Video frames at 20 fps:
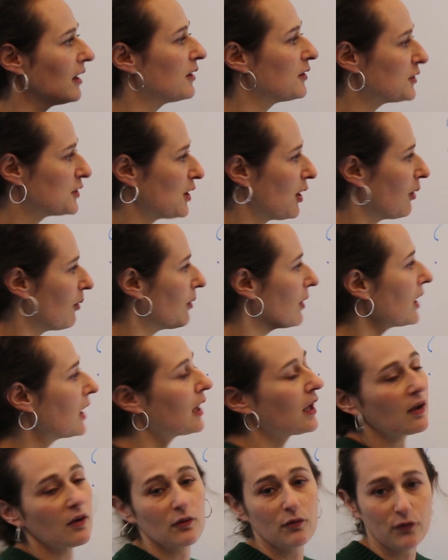So
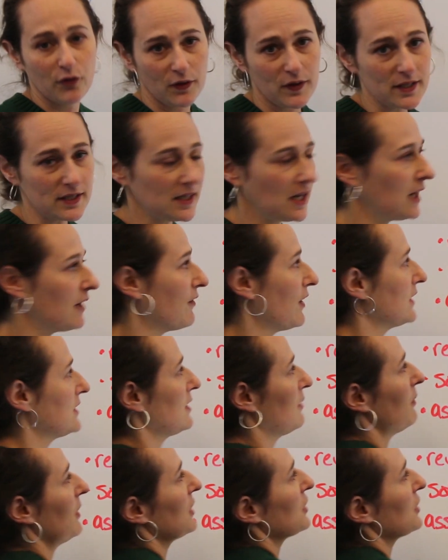for this kind of asset